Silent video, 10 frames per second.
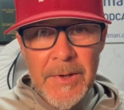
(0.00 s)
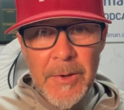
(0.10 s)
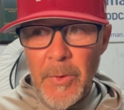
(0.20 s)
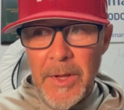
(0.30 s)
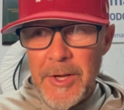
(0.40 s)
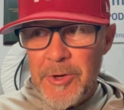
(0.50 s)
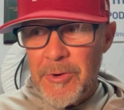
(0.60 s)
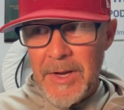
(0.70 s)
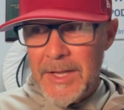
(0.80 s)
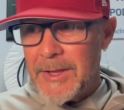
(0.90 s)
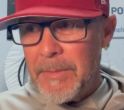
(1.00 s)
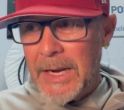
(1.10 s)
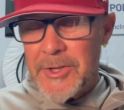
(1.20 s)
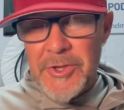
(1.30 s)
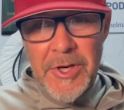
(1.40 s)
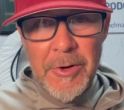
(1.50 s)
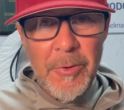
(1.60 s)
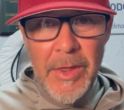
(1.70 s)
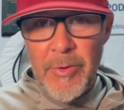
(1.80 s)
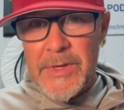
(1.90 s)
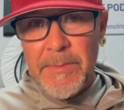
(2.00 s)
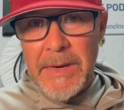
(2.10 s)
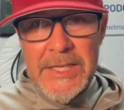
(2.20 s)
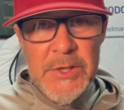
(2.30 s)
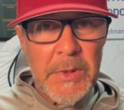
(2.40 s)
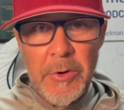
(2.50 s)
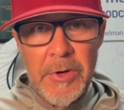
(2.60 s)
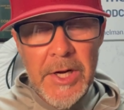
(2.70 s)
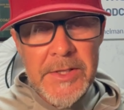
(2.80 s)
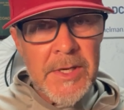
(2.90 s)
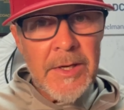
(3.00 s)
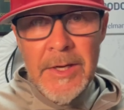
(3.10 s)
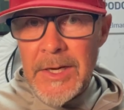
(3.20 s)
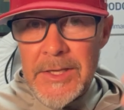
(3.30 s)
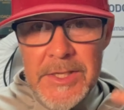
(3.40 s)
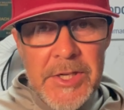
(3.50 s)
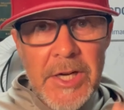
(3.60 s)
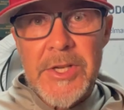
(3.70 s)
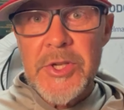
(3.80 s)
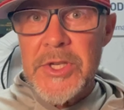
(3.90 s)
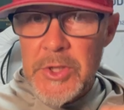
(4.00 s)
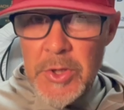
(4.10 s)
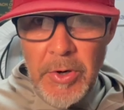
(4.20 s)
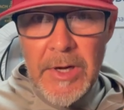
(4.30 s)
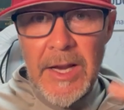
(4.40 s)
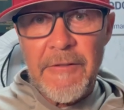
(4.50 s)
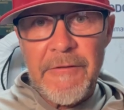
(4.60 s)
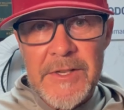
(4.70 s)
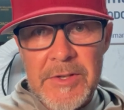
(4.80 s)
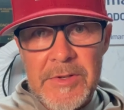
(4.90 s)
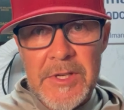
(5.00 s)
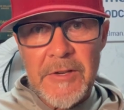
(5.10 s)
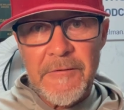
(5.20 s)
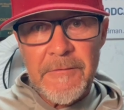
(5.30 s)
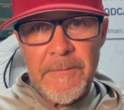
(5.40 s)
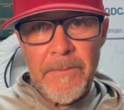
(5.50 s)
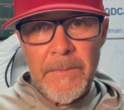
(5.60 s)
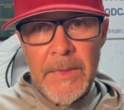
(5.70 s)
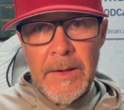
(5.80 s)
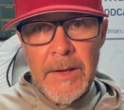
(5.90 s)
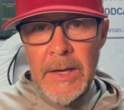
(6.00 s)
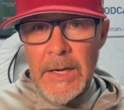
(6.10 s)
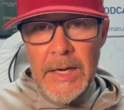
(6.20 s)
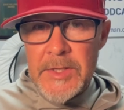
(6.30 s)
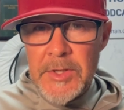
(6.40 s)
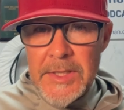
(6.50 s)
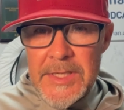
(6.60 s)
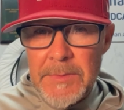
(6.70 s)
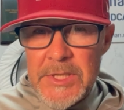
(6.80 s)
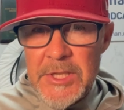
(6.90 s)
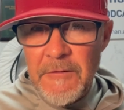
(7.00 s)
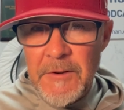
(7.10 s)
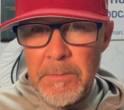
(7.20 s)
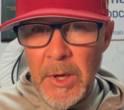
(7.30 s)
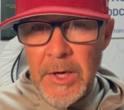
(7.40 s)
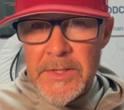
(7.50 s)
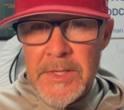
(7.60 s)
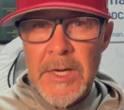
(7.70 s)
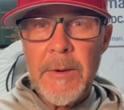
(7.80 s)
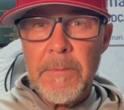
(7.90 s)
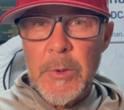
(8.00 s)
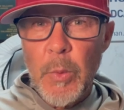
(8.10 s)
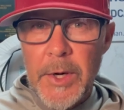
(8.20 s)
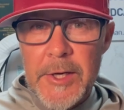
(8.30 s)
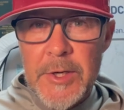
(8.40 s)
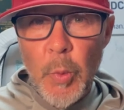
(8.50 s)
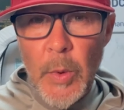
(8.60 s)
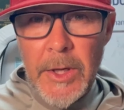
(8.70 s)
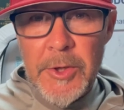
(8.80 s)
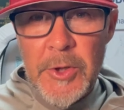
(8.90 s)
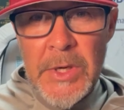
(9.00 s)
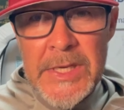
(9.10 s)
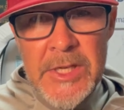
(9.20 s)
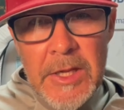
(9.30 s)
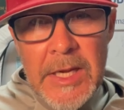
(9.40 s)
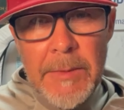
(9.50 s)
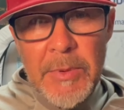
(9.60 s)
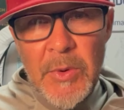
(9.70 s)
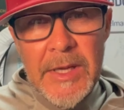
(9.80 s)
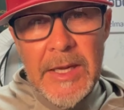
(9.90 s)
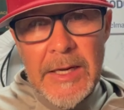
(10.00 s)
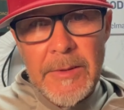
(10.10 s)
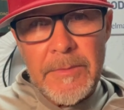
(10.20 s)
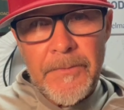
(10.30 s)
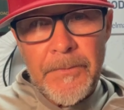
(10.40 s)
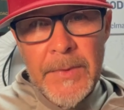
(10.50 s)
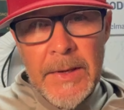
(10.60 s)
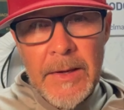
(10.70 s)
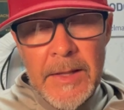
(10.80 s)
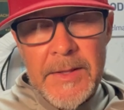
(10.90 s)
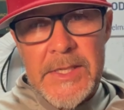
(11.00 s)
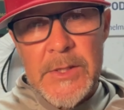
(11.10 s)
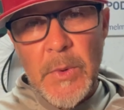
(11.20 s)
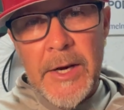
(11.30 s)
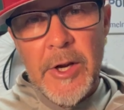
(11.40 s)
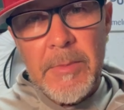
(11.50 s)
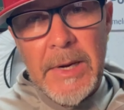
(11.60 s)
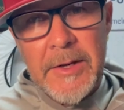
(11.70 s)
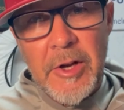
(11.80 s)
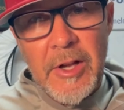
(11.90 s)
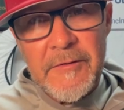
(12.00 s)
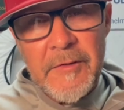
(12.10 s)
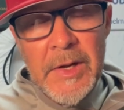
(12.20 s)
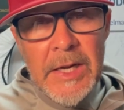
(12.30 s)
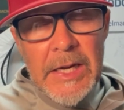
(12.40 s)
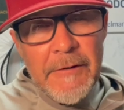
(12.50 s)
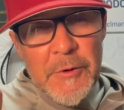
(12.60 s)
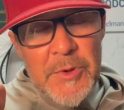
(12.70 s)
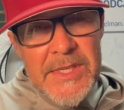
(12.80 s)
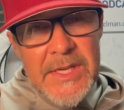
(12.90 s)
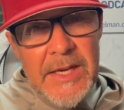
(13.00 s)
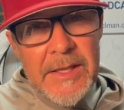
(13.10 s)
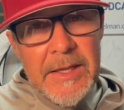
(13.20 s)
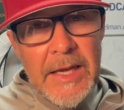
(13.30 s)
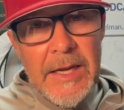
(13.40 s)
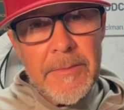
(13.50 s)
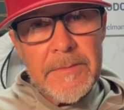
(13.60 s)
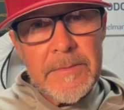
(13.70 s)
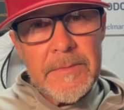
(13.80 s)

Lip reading: whether you hit the bad shot or whether it was a bad swing or not, start to just talk life into yourself. It's not some silver bullet, but what it will do is it'll keep you in the game. And this is what I know about golf. If you stay in the game,